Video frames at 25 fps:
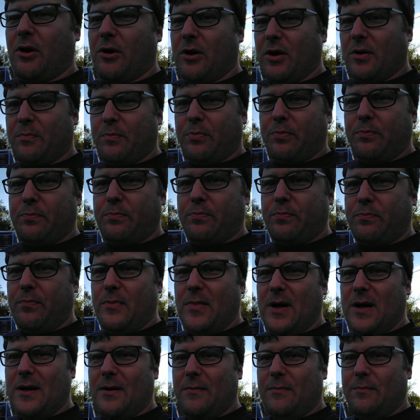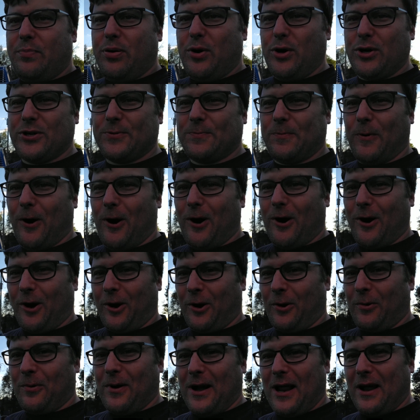call it a push
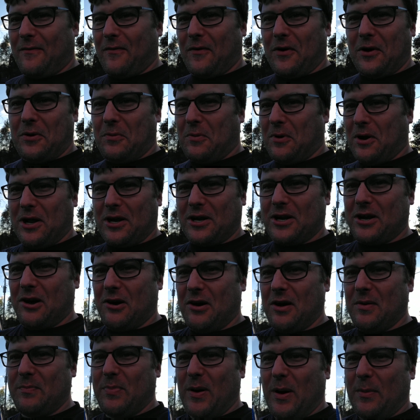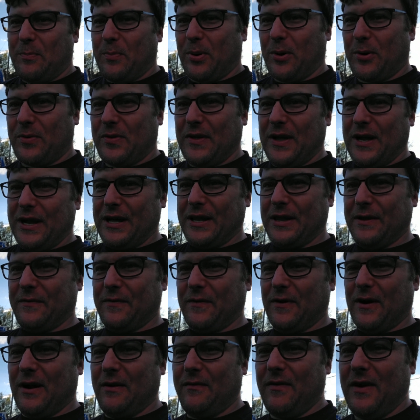bar or whatever you want to call it, bumper thing on the
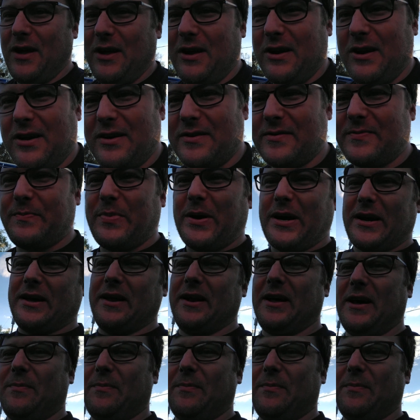front of it. You can just pick it